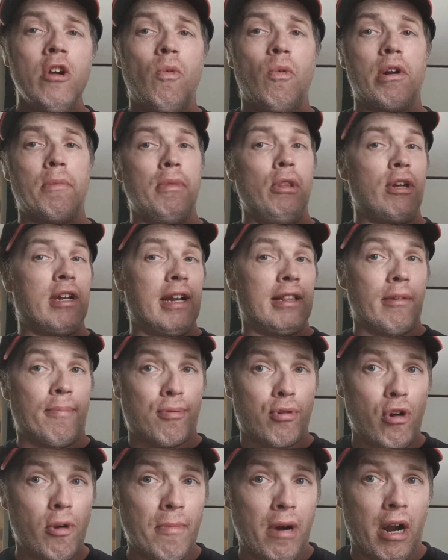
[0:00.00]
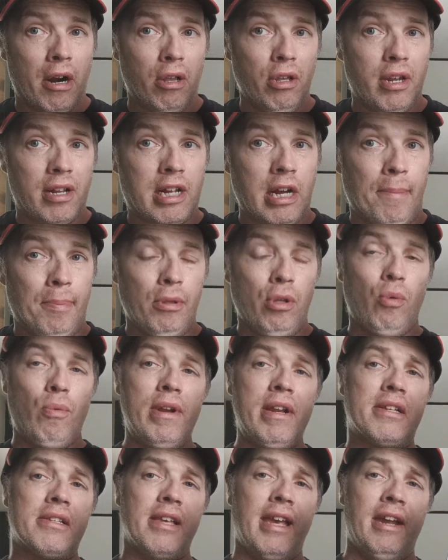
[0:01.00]
We're going to be looking at the Pro model in a couple of
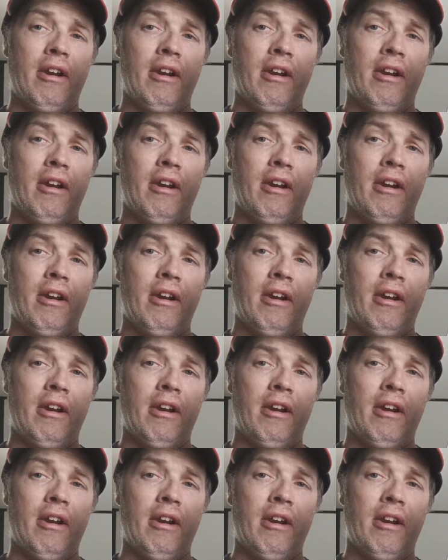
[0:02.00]
weeks,